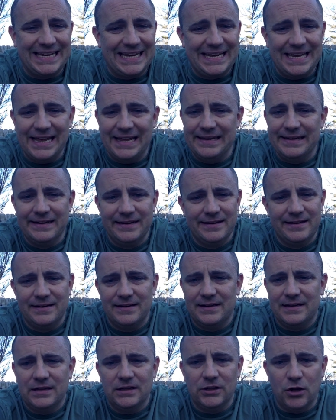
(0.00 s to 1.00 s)
And again,
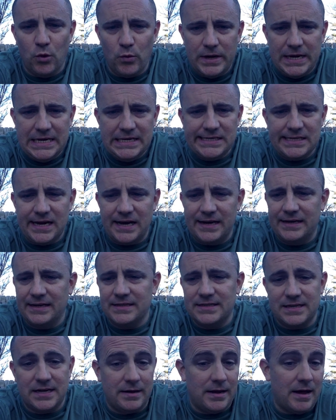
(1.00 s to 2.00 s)
low-key
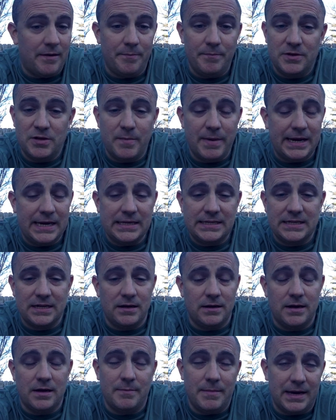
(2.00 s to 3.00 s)
signings can have to make a,
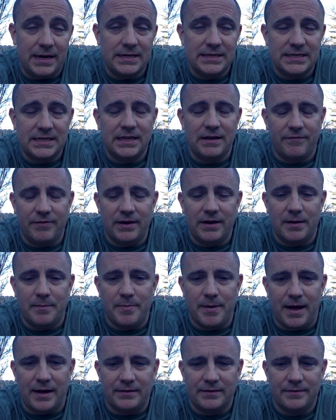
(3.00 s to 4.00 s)
can make a significant
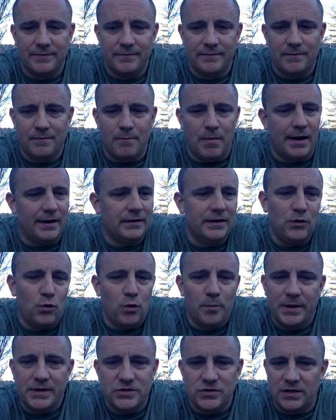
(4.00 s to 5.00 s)
impact, minor league
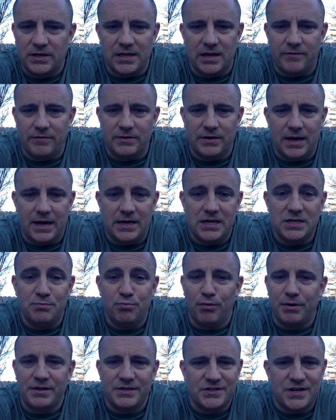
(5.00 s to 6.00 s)
or major league level. And the Yankees
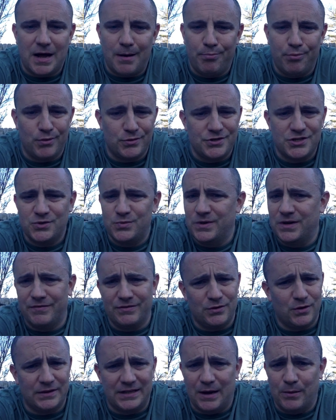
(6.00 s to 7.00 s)
brought in Scott Brosius. We never
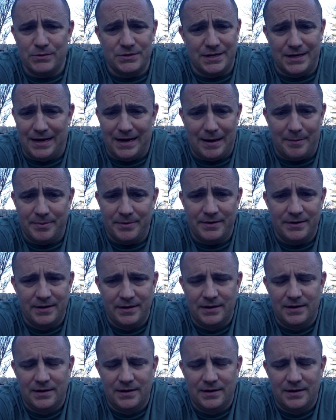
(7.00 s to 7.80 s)
thought that was going to happen,